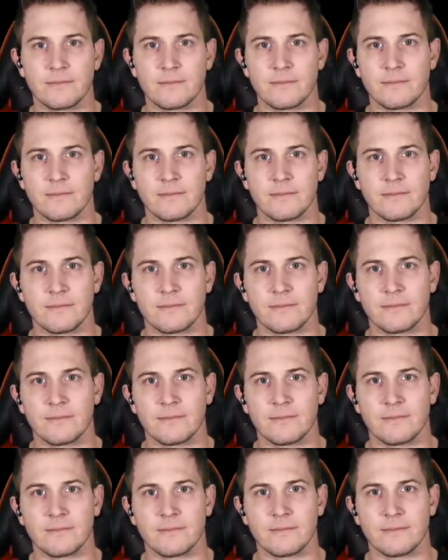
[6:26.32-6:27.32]

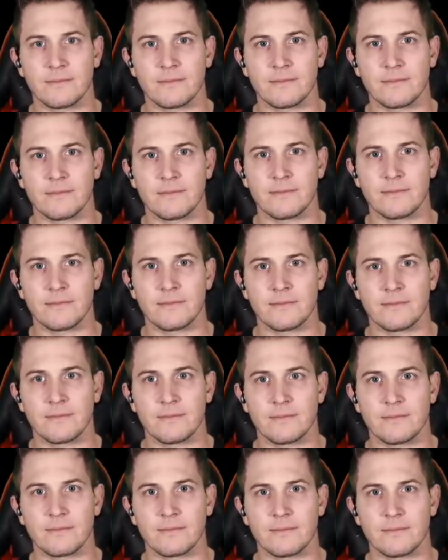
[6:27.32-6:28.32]

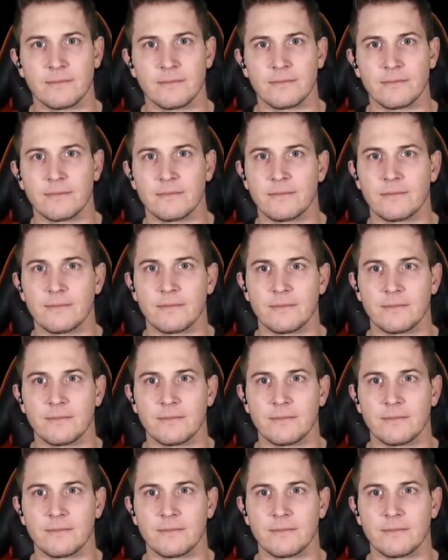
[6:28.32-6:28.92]
The person shown says nothing.